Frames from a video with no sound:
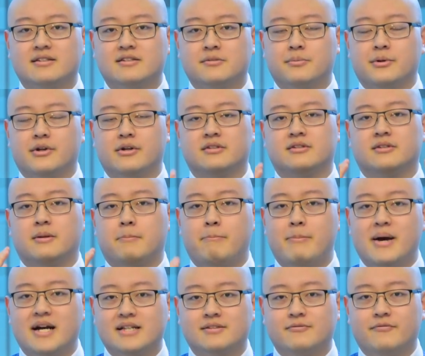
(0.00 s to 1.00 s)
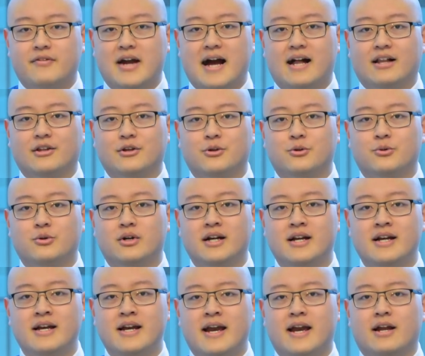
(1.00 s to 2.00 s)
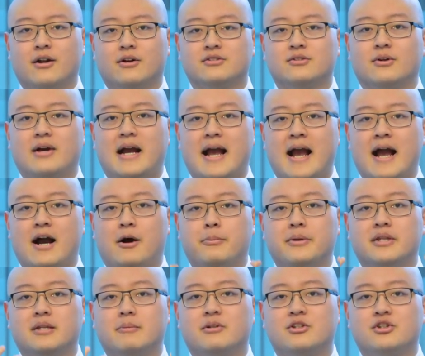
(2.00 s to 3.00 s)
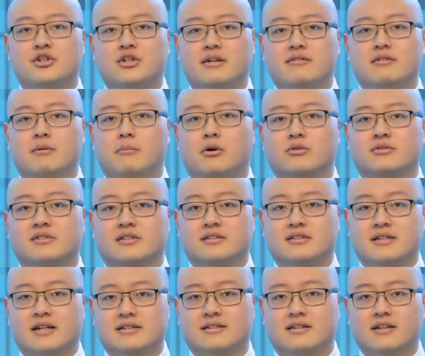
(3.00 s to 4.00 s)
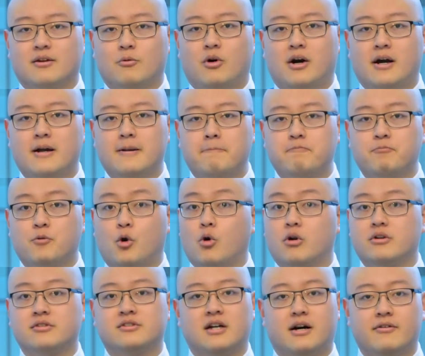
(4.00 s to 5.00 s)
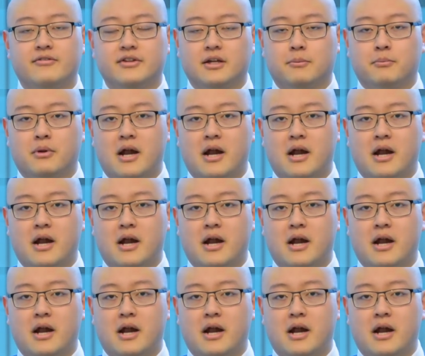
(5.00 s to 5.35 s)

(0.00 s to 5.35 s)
experience, the best value, and also helping them achieve the most success that they want or solving their